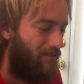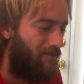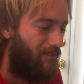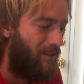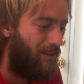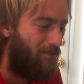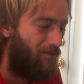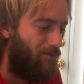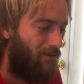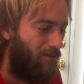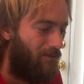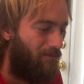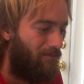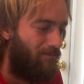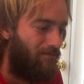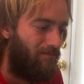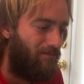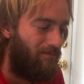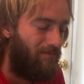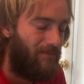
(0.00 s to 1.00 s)
this one
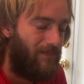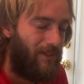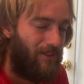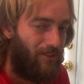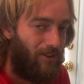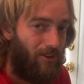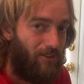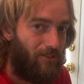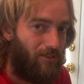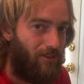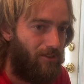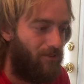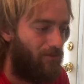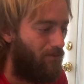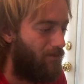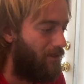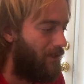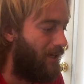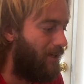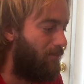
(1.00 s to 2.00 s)
is also
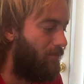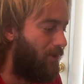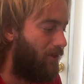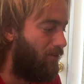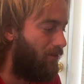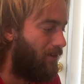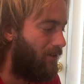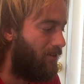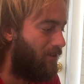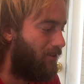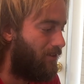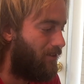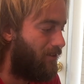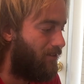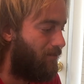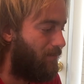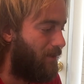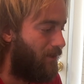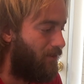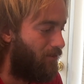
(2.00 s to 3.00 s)
kind of broken just because
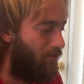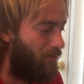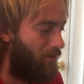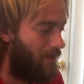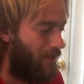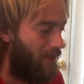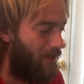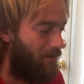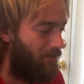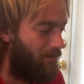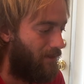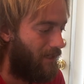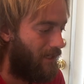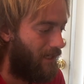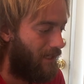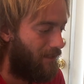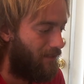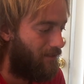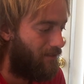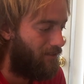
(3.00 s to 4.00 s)
it's been through a lot. We
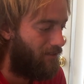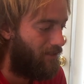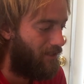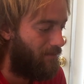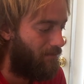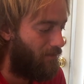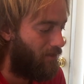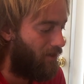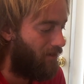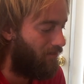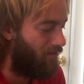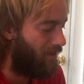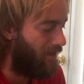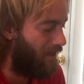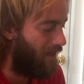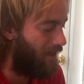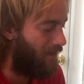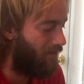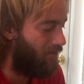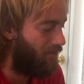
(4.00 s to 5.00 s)
got chips off the
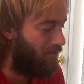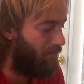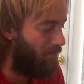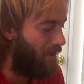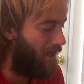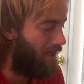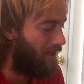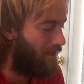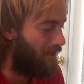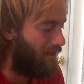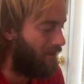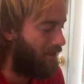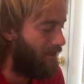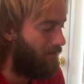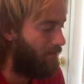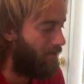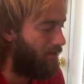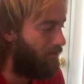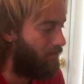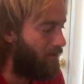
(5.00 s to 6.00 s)
handle, pocket
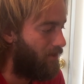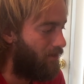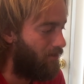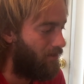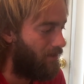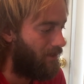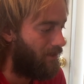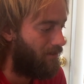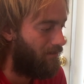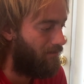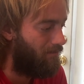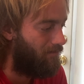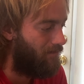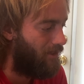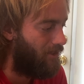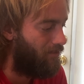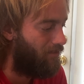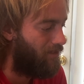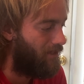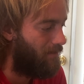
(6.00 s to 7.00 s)
clip is broken,
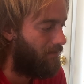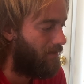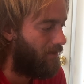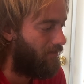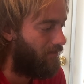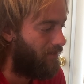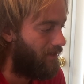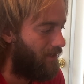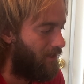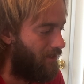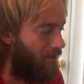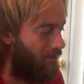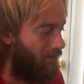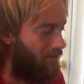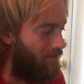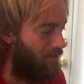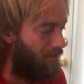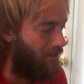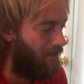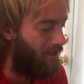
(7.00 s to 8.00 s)
another chip off there,
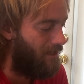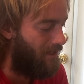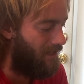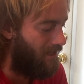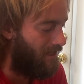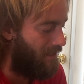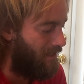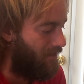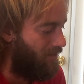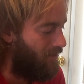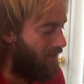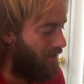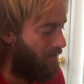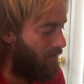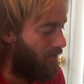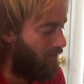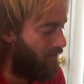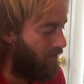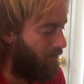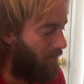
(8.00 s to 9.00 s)
chip
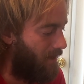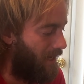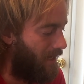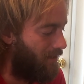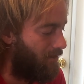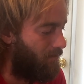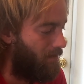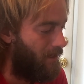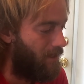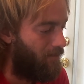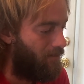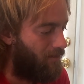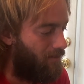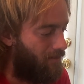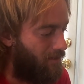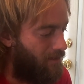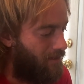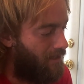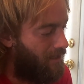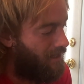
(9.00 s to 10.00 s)
off the back
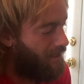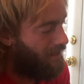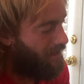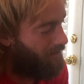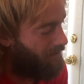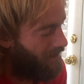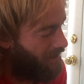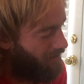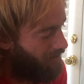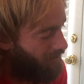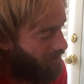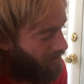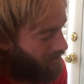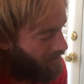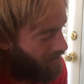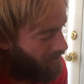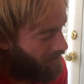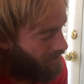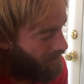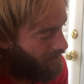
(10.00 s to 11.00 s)
spacer. As you can
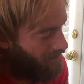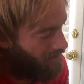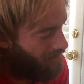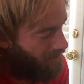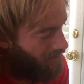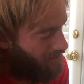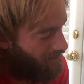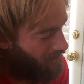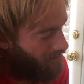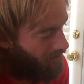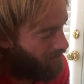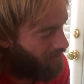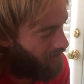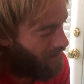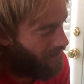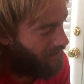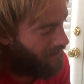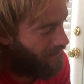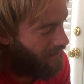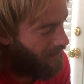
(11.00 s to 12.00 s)
see, you
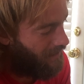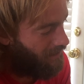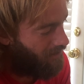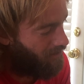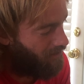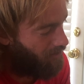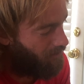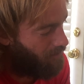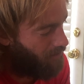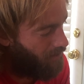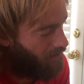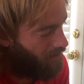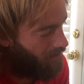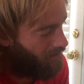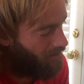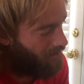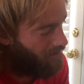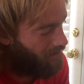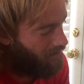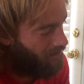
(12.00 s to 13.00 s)
slide the handle
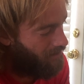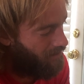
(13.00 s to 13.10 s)
apart,